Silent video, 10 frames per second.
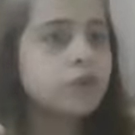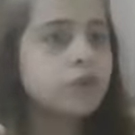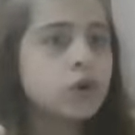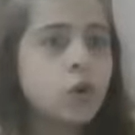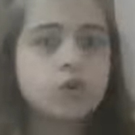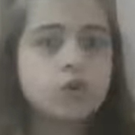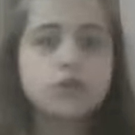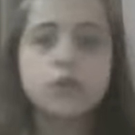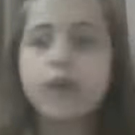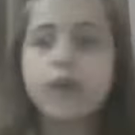goat, you
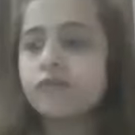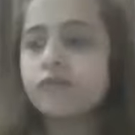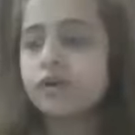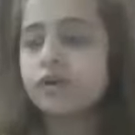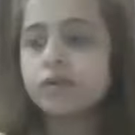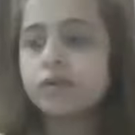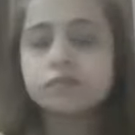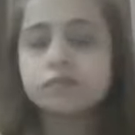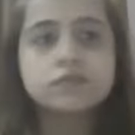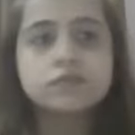have um,
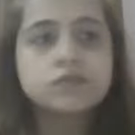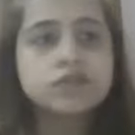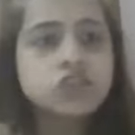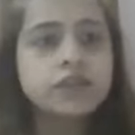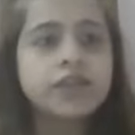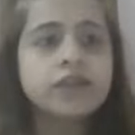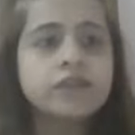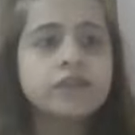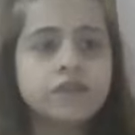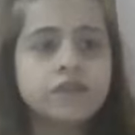
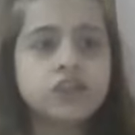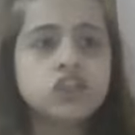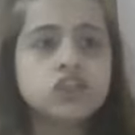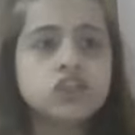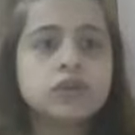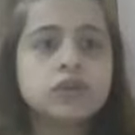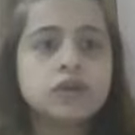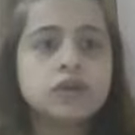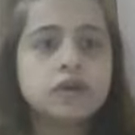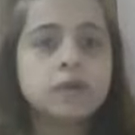chicken, fish,
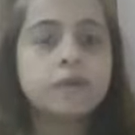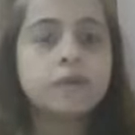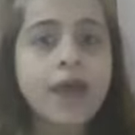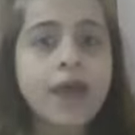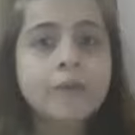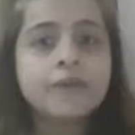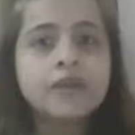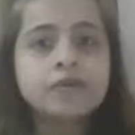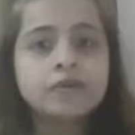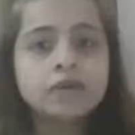rabbit,
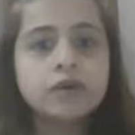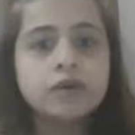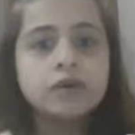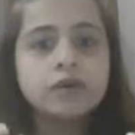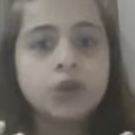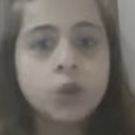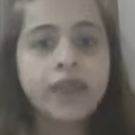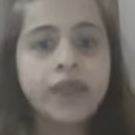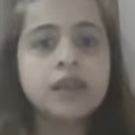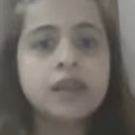
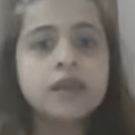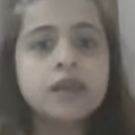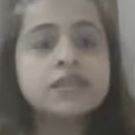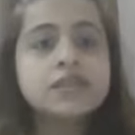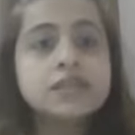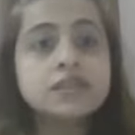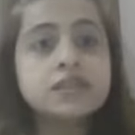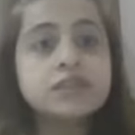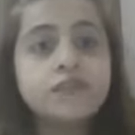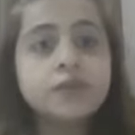quail. These are the
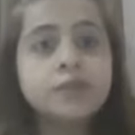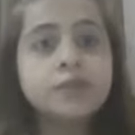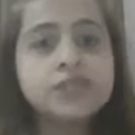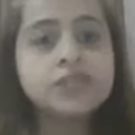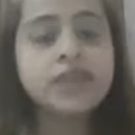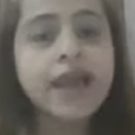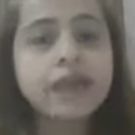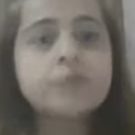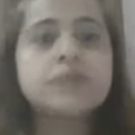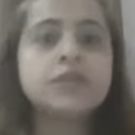different meats the
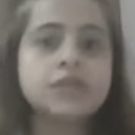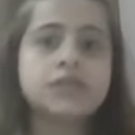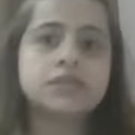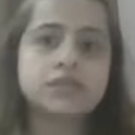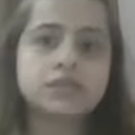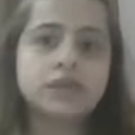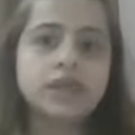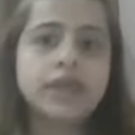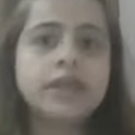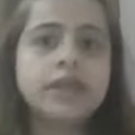animal needs.
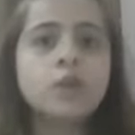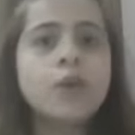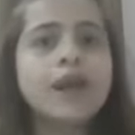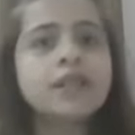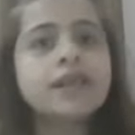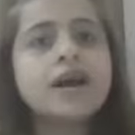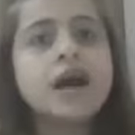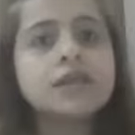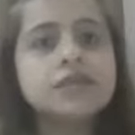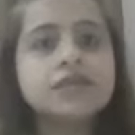In the wild, they're
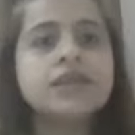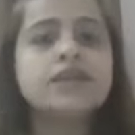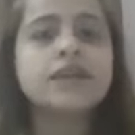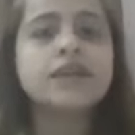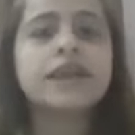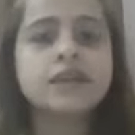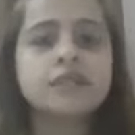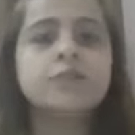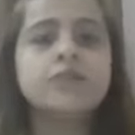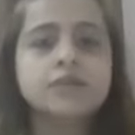hunting and they're getting the
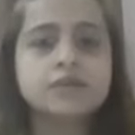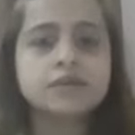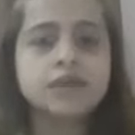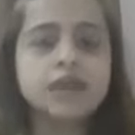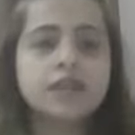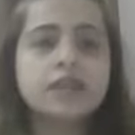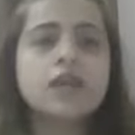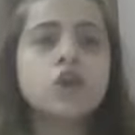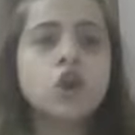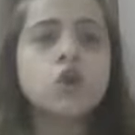meat. They're
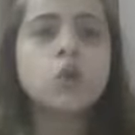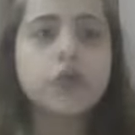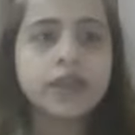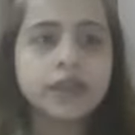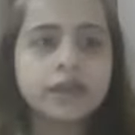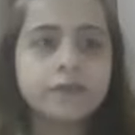not cooking it.